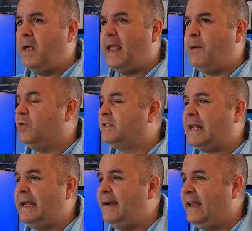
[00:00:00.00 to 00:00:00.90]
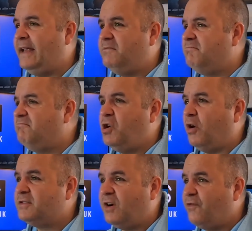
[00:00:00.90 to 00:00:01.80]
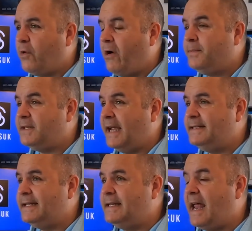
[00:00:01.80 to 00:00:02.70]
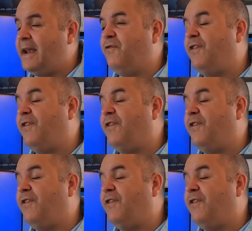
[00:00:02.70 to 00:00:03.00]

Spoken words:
It was clearly not software updated, and in